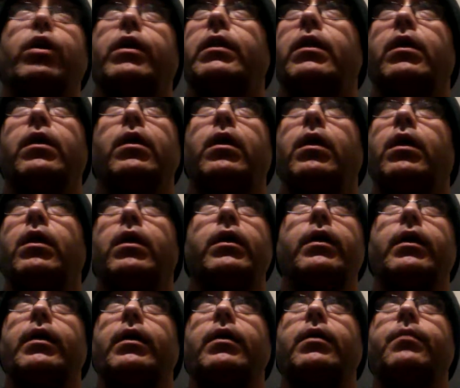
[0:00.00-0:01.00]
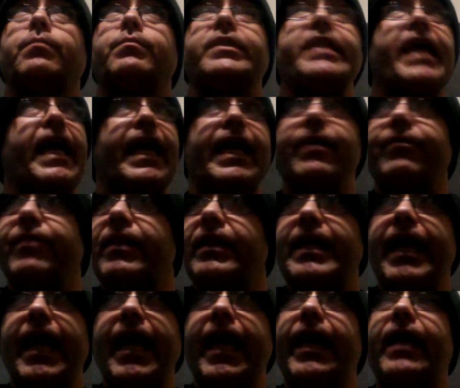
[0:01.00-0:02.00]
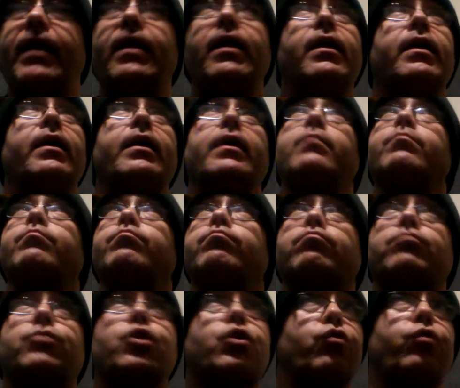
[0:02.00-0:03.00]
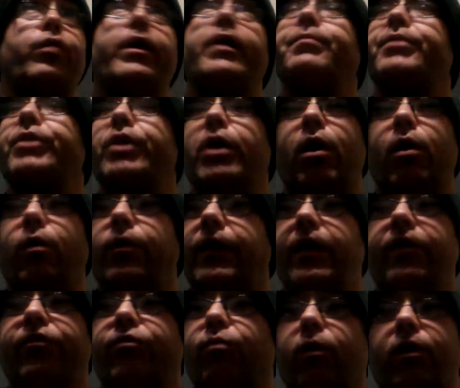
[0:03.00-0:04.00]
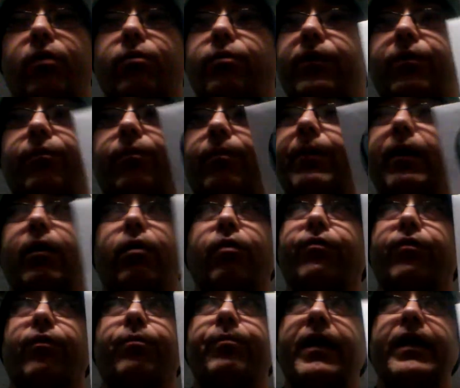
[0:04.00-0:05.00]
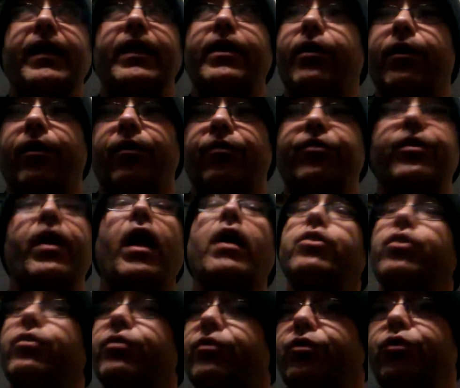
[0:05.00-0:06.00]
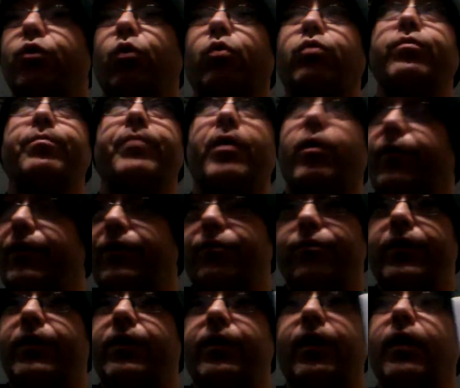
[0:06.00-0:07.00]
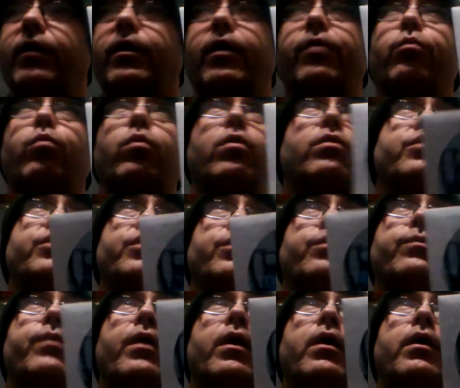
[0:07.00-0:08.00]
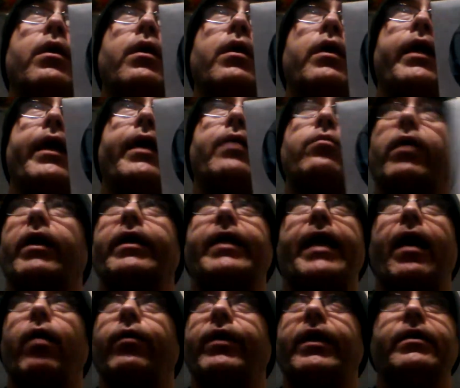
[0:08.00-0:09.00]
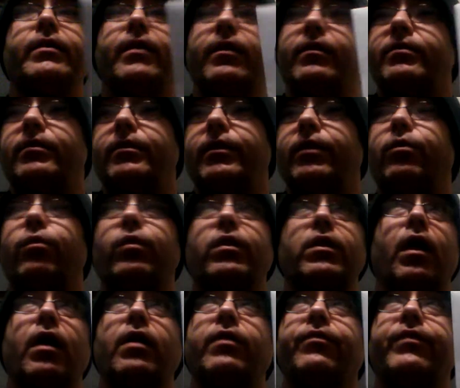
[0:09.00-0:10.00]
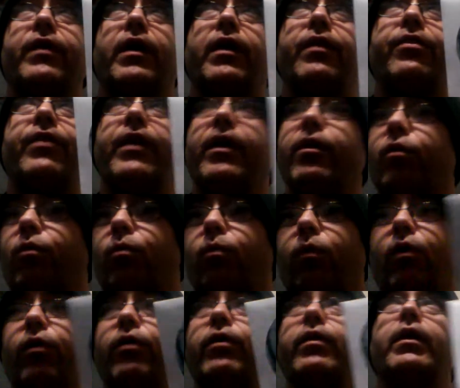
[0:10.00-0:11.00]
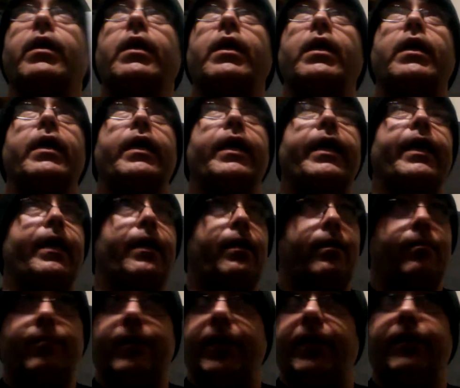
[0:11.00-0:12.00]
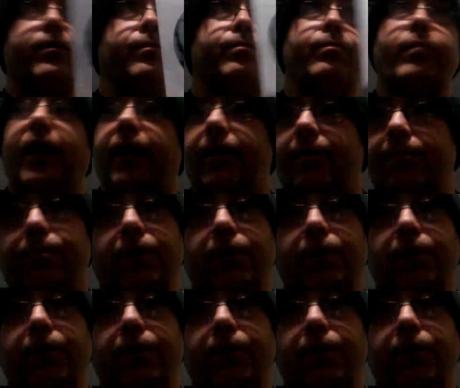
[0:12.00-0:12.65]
on Day of the Dead. Creep Show. He's worked with Romero for many years, not just George Romero. He's done other work too, and right now he does a lot of theater work. And I